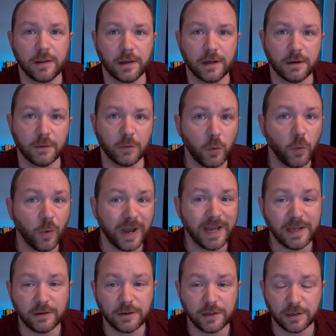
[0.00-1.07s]
the
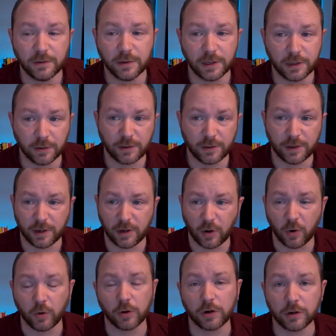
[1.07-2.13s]
way you do it or the
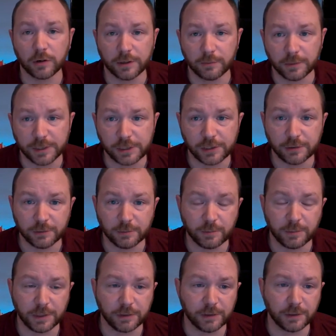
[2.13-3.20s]
order in which you
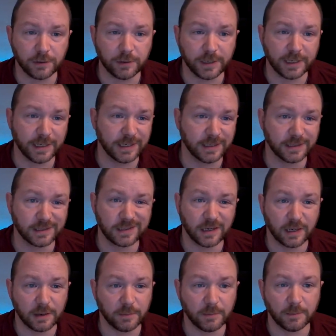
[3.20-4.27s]
do it is
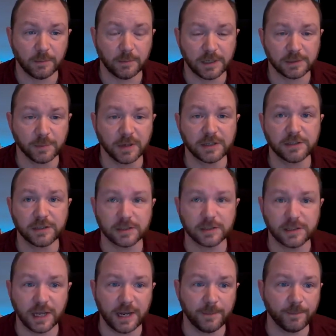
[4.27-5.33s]
much the
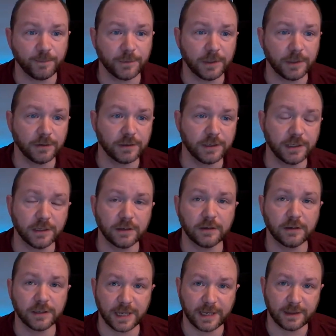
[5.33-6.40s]
same. You
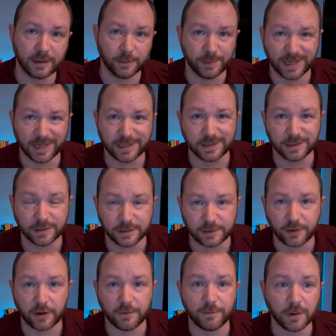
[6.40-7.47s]
still get the base and the
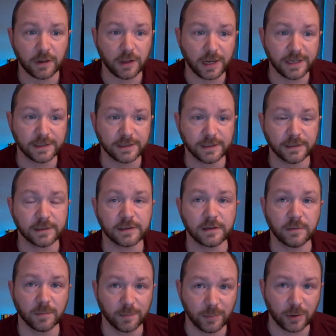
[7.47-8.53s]
software
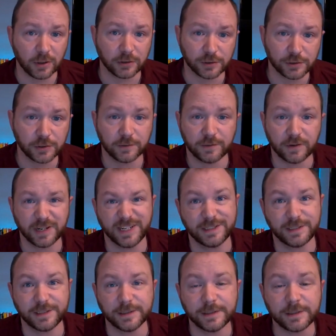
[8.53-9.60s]
license per server
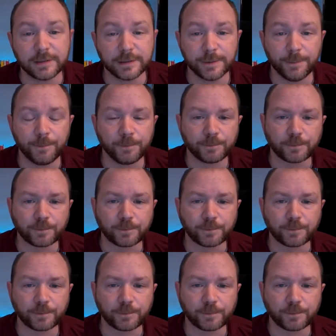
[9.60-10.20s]
instance.